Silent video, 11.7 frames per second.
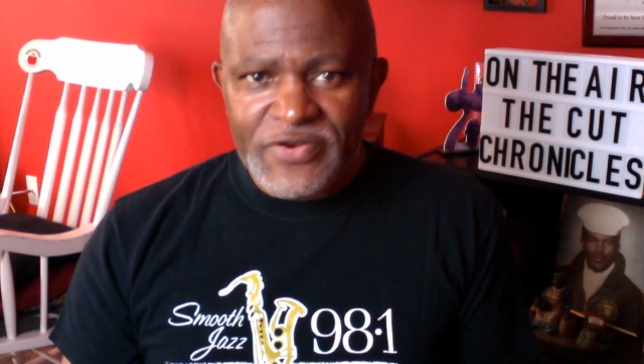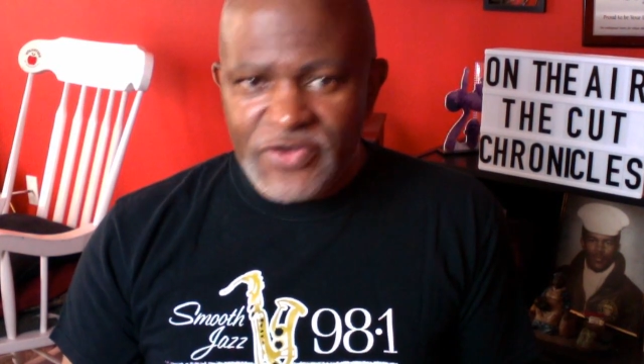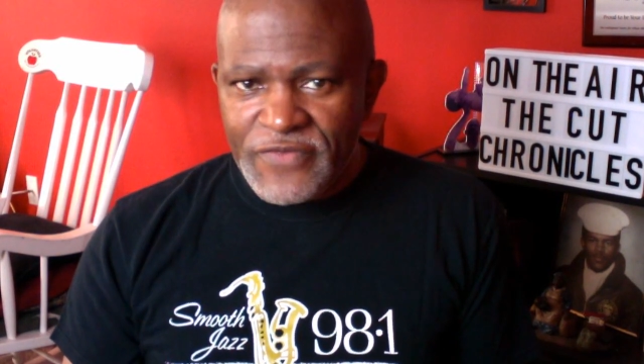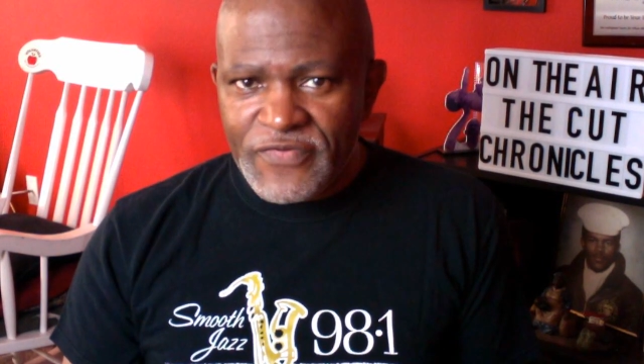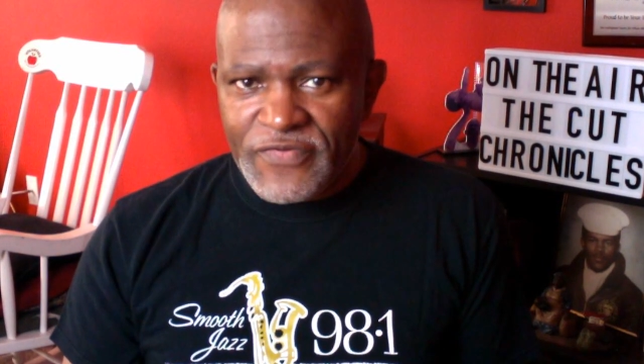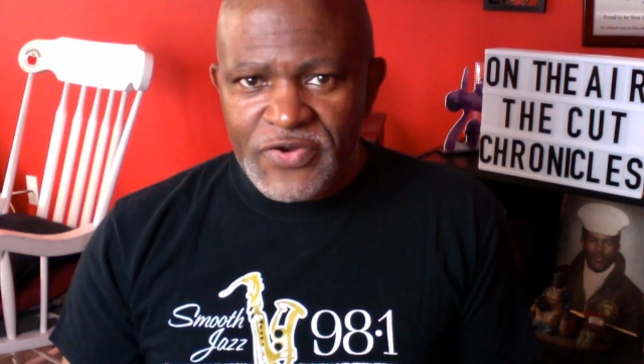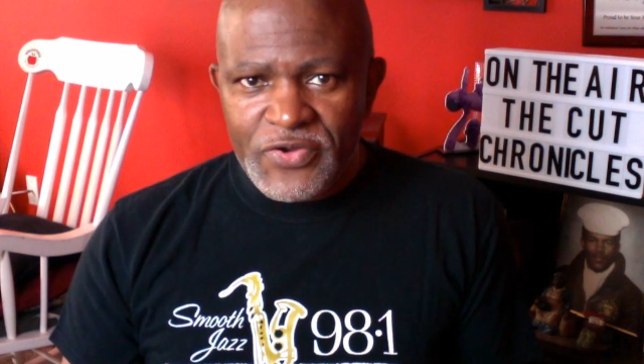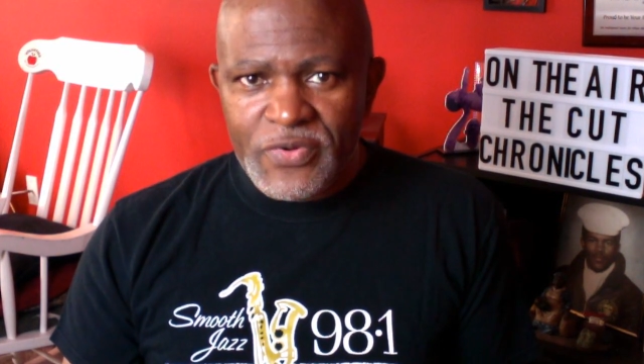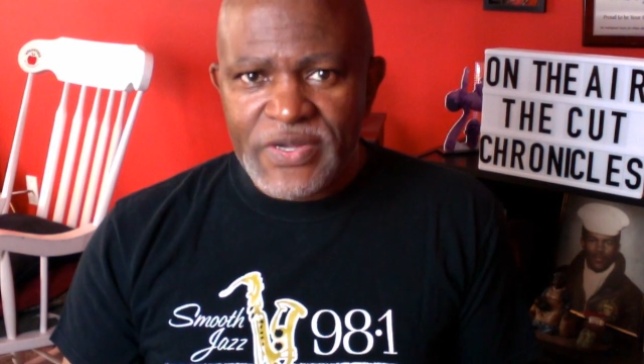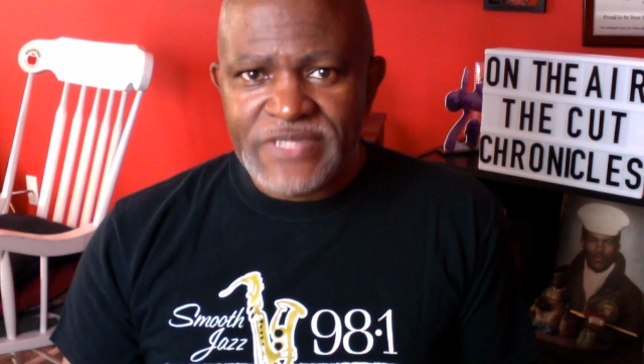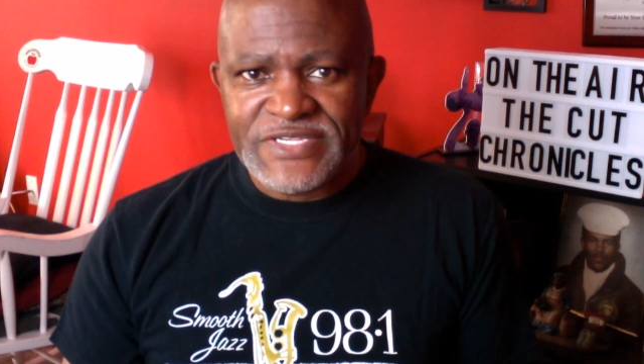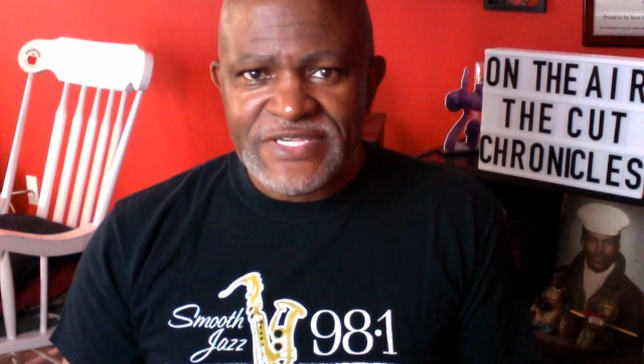different
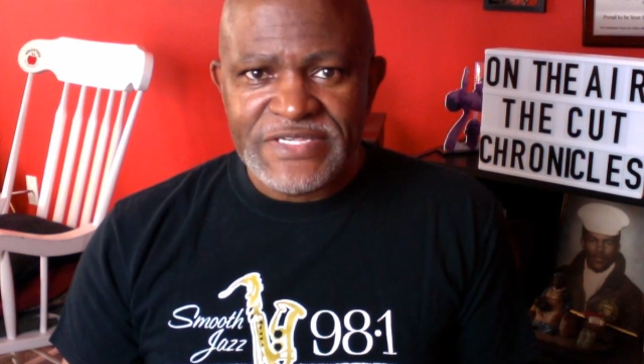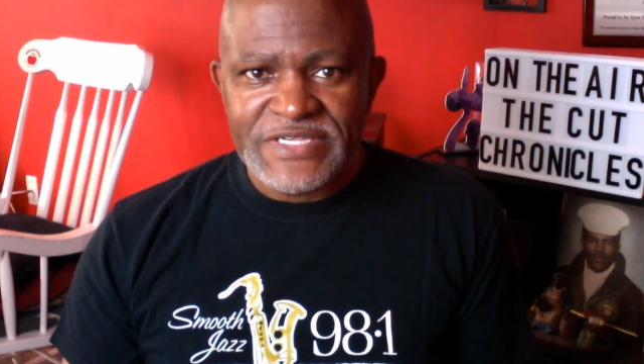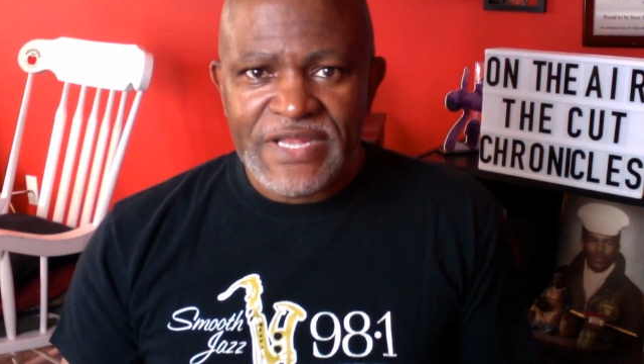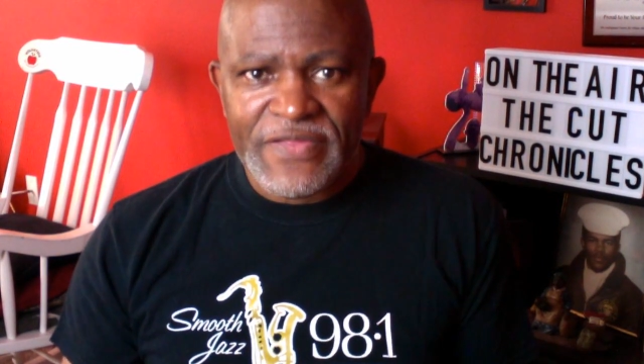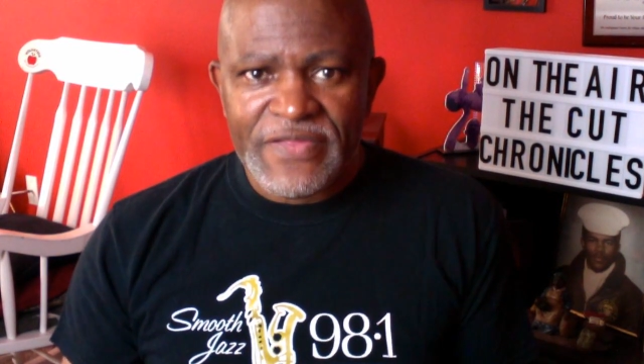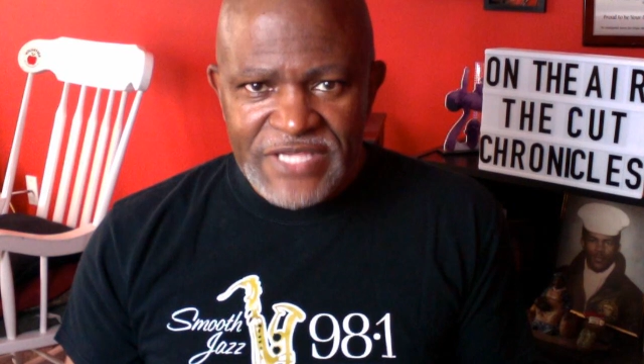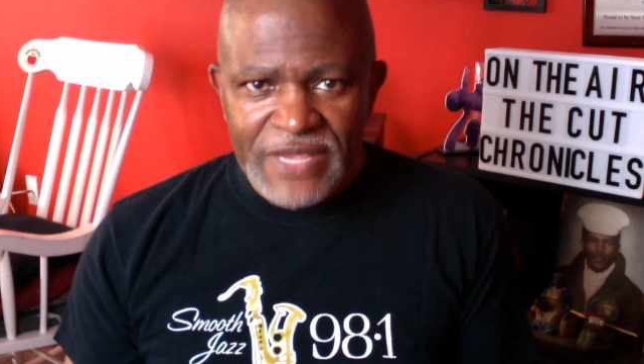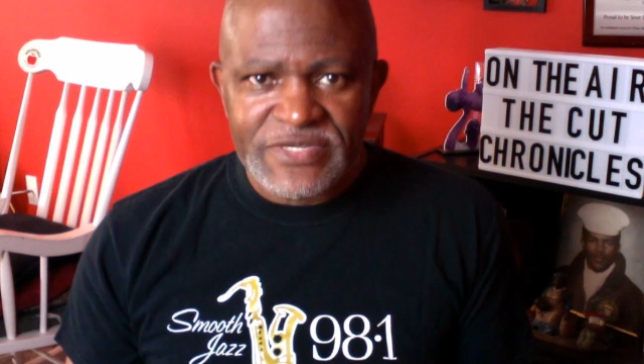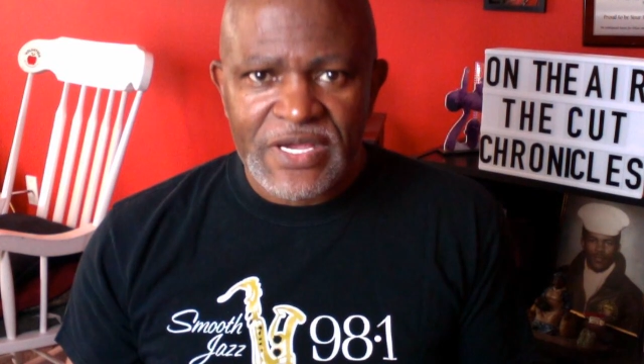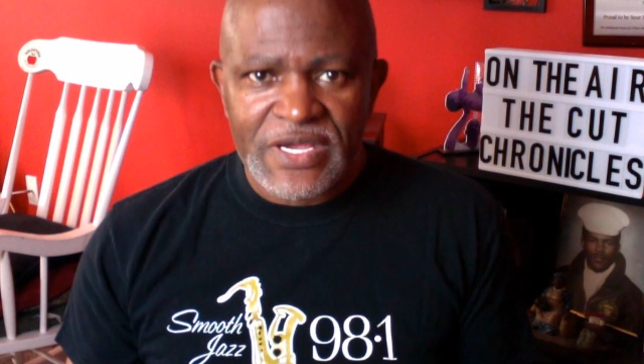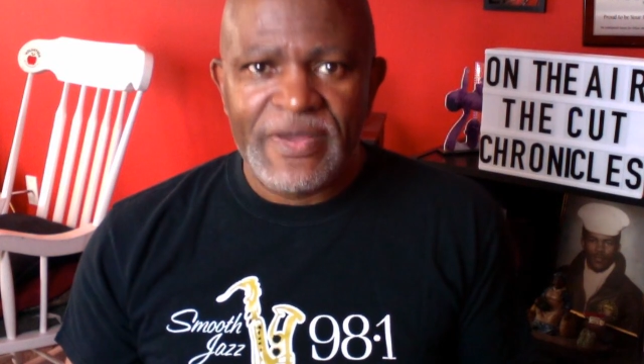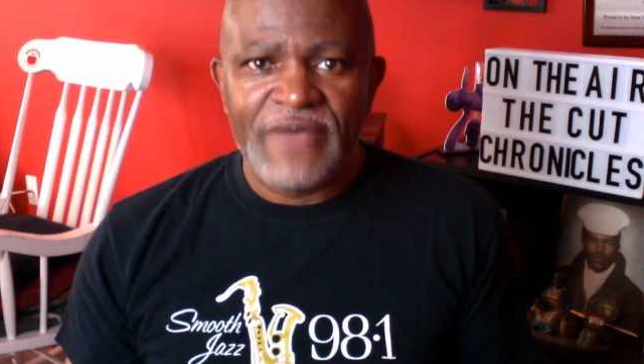nuances, and at the same
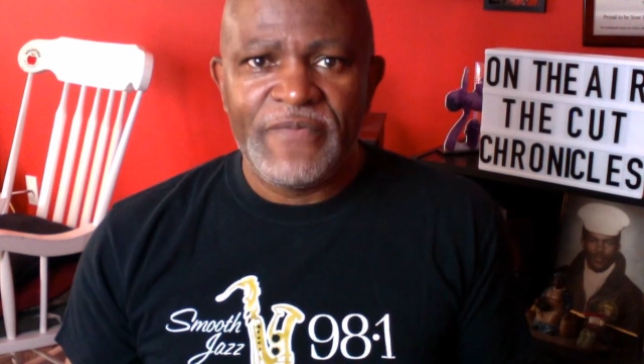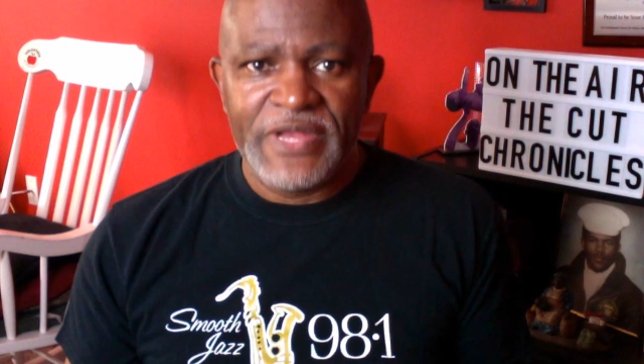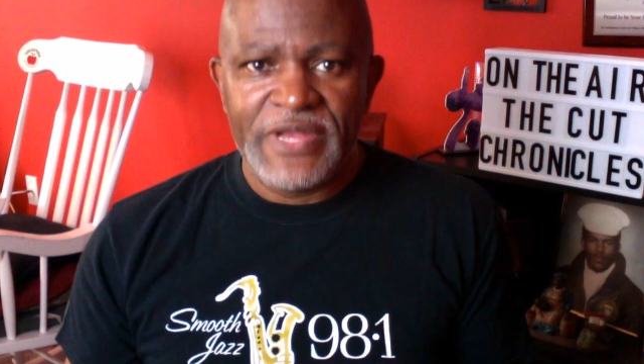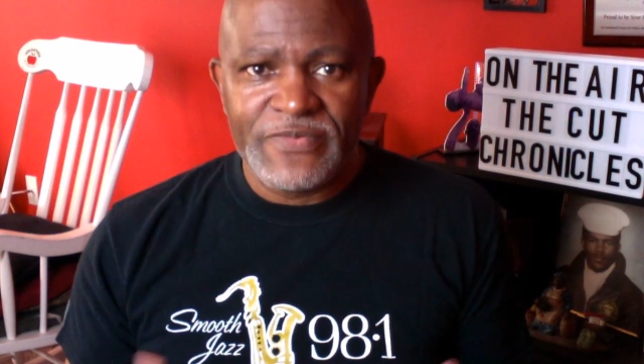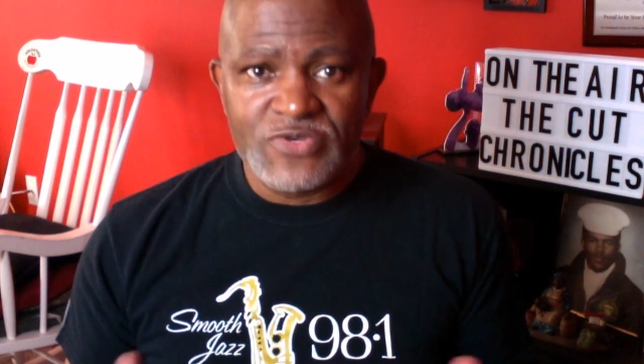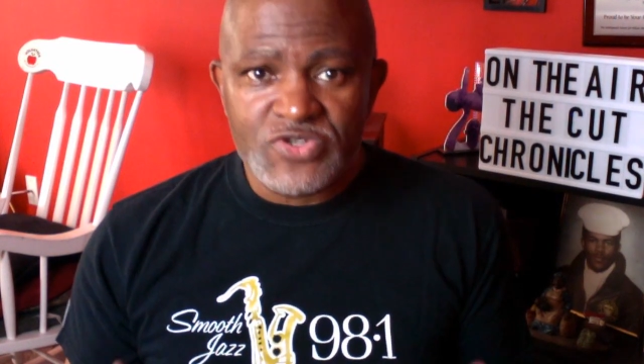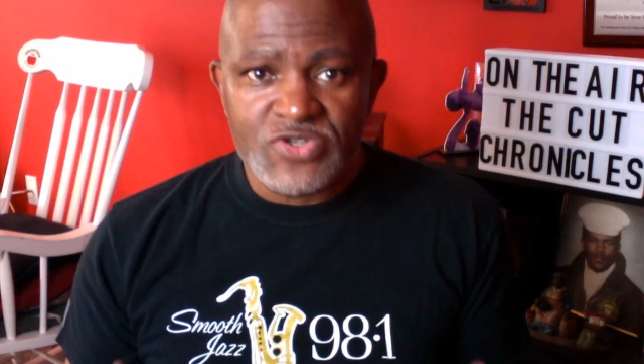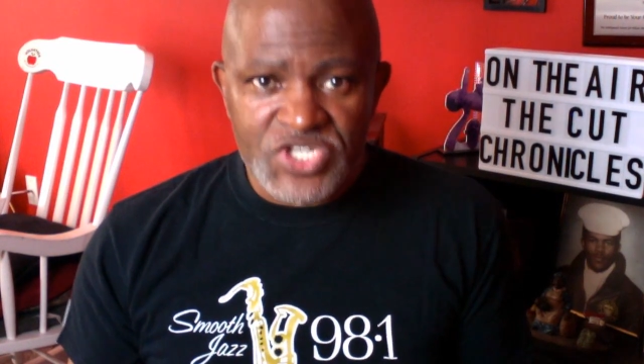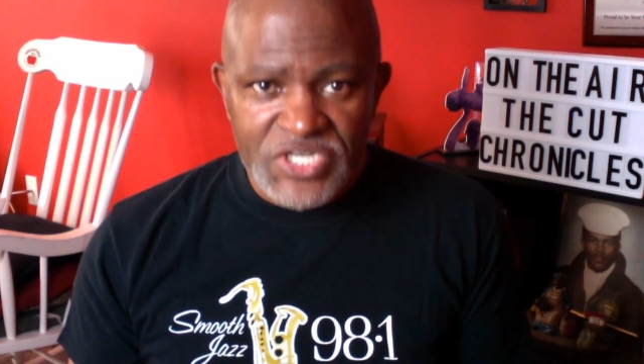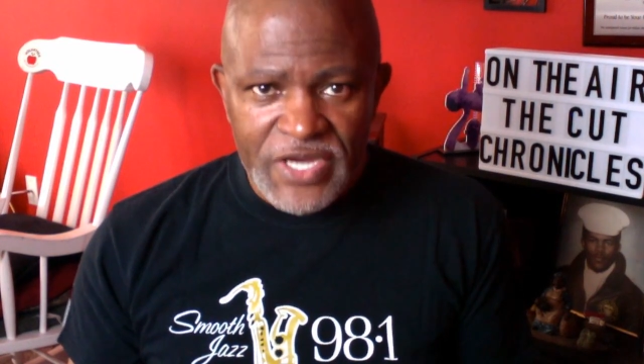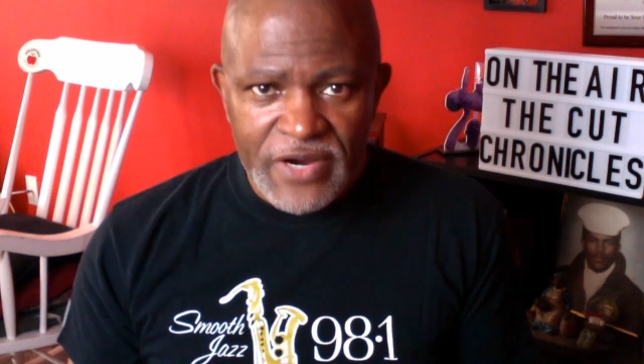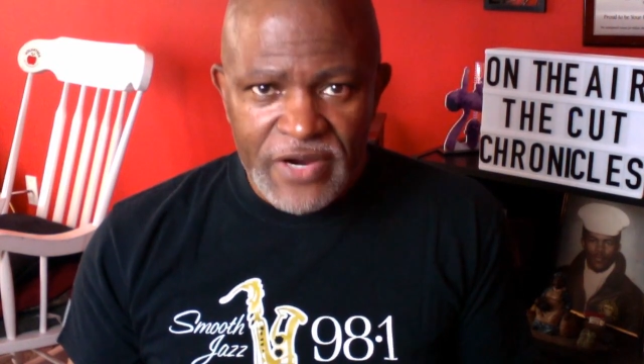time, I've been able to
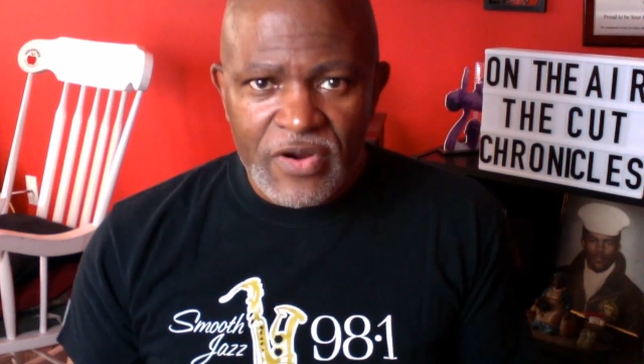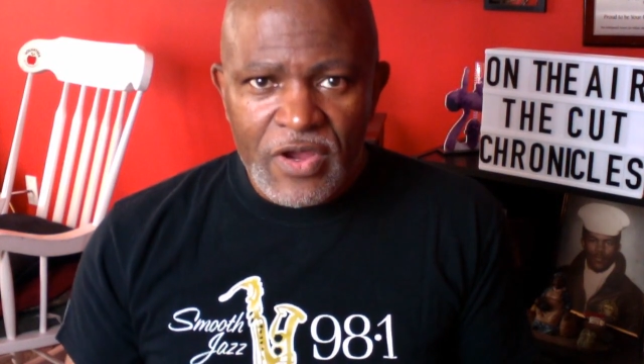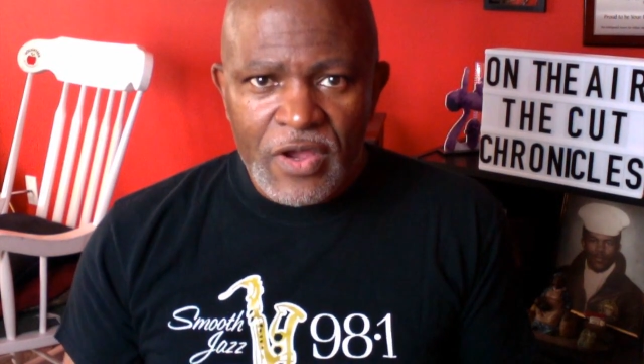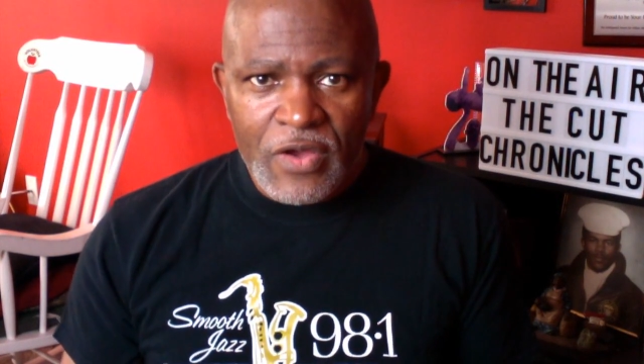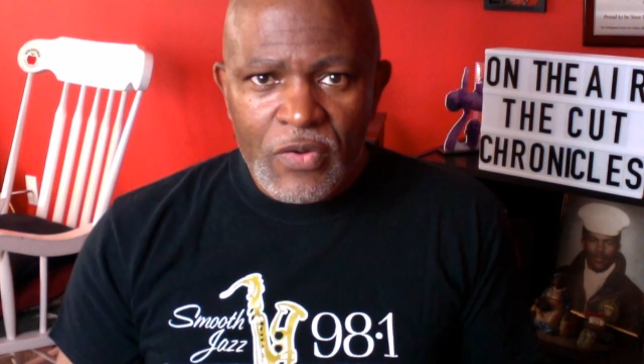share,